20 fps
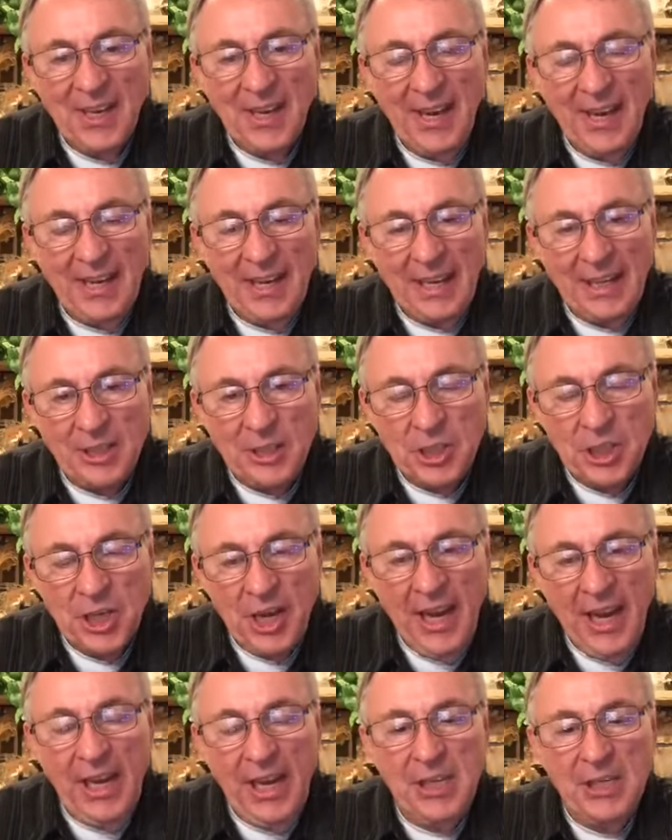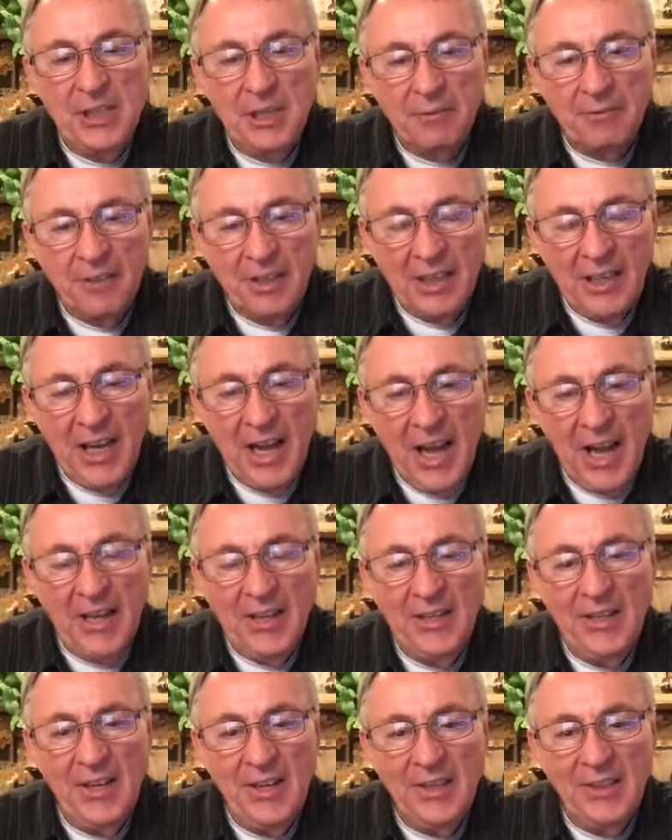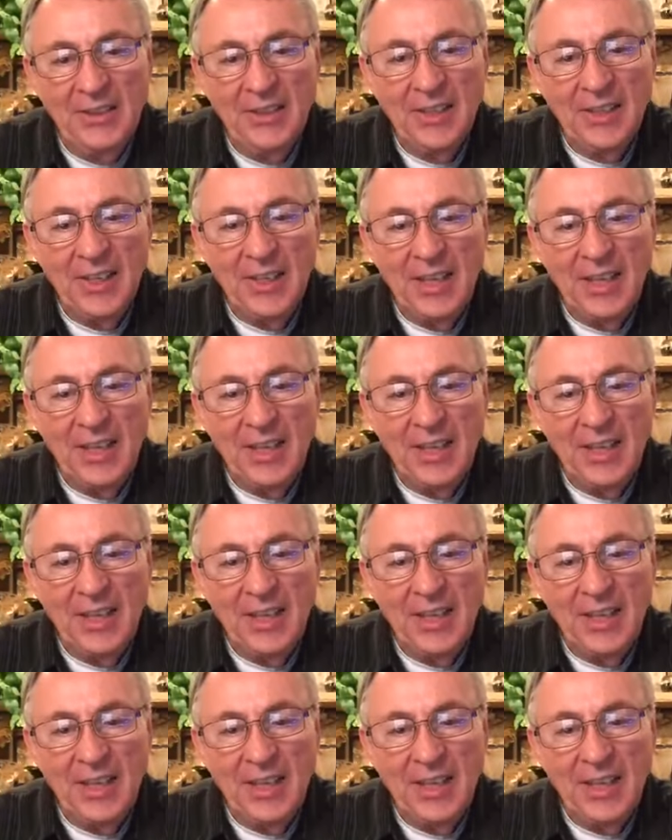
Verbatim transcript: in a change of conduct,